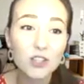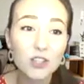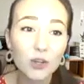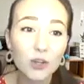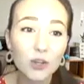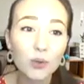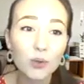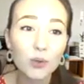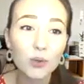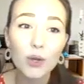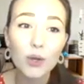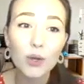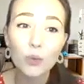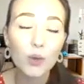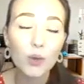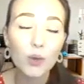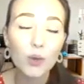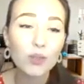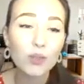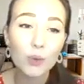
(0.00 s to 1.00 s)
do
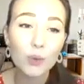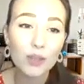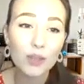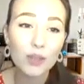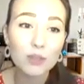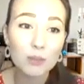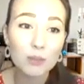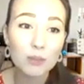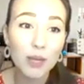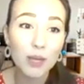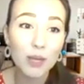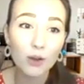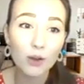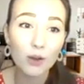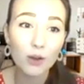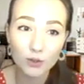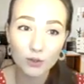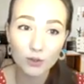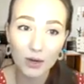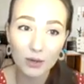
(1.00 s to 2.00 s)
when the weather is a bit
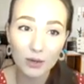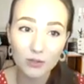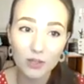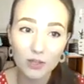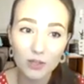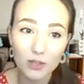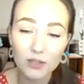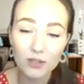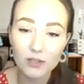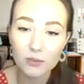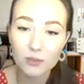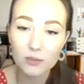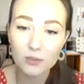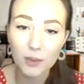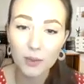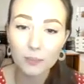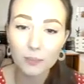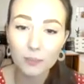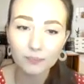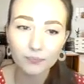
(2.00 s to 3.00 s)
colder outside as
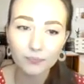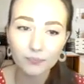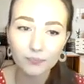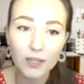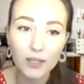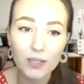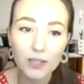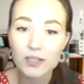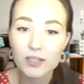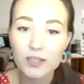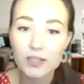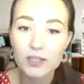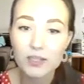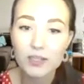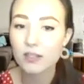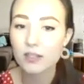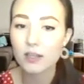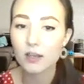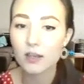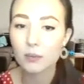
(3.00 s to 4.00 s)
well, and it's
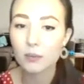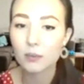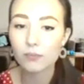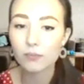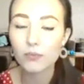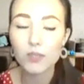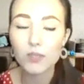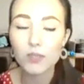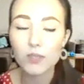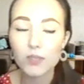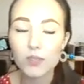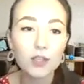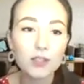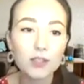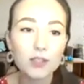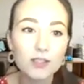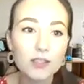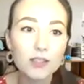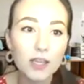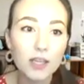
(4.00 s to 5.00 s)
you can
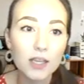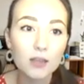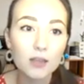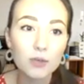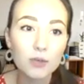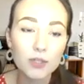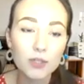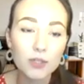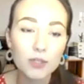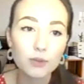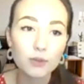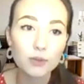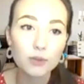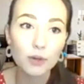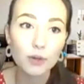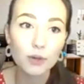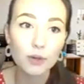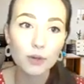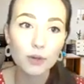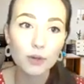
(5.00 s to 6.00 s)
see the results a lot
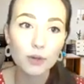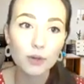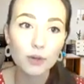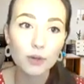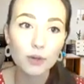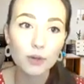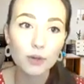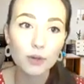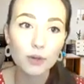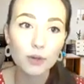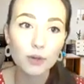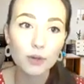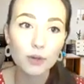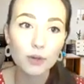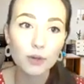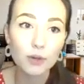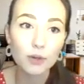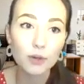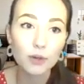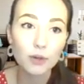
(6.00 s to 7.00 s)
better when the weather
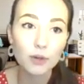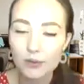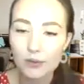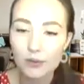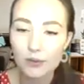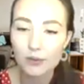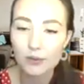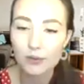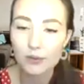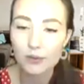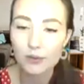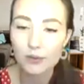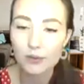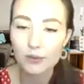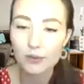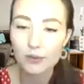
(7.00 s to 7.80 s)
is cold out.